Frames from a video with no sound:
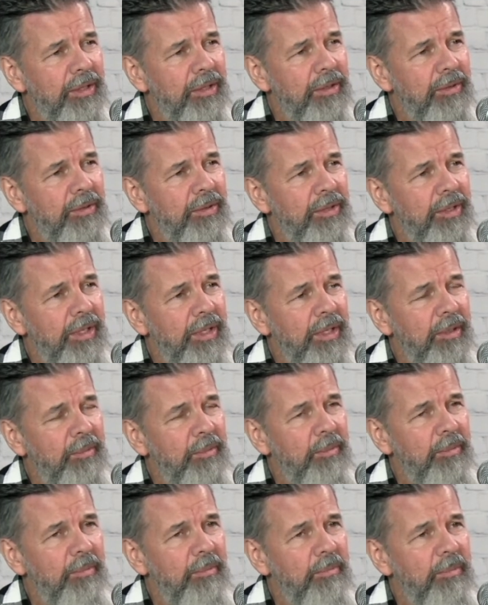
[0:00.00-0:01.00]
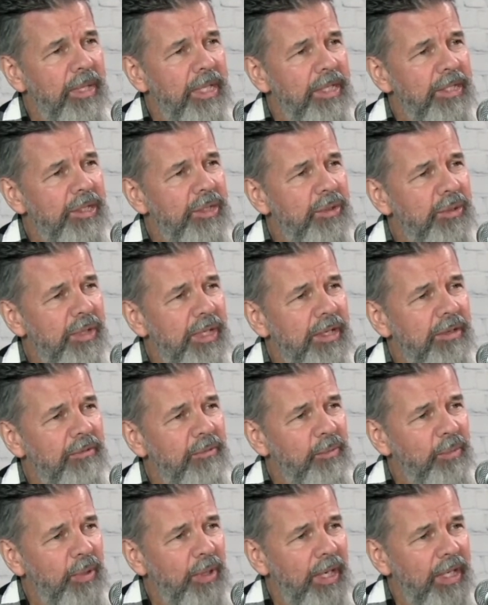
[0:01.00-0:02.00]
the
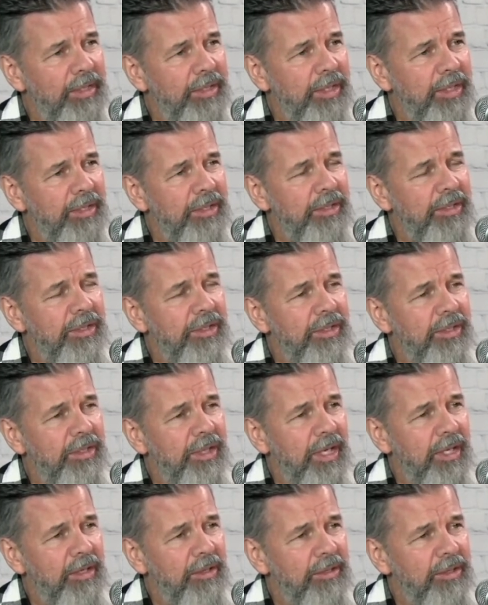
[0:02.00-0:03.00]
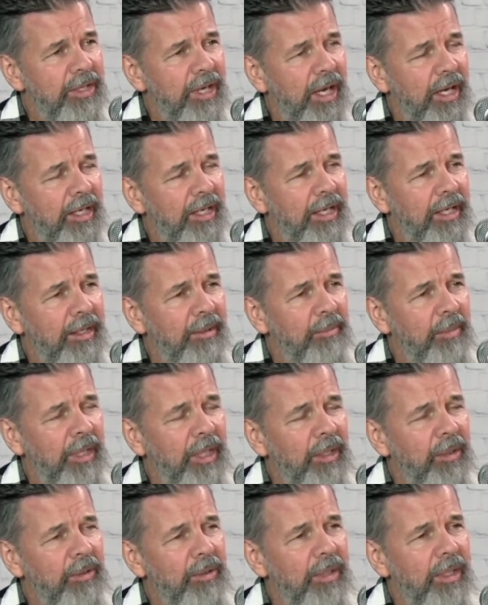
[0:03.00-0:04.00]
ministry of presence that you're
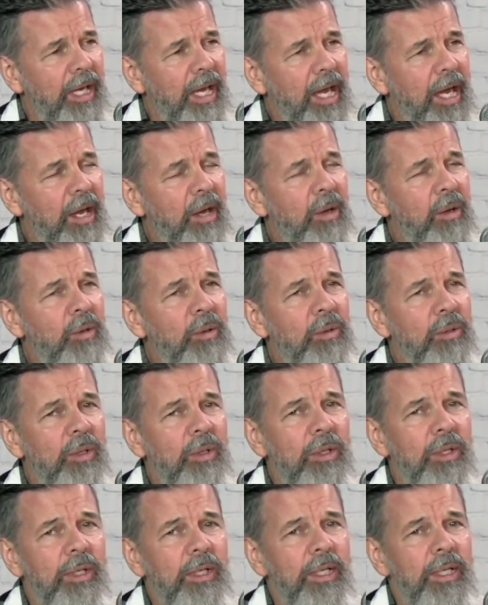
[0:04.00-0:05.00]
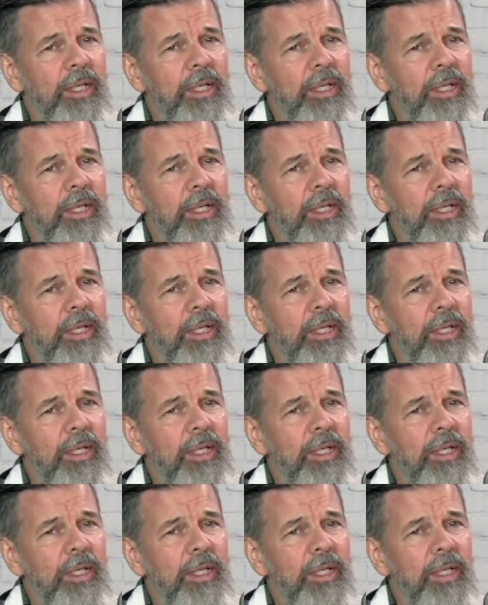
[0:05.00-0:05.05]
talking about. How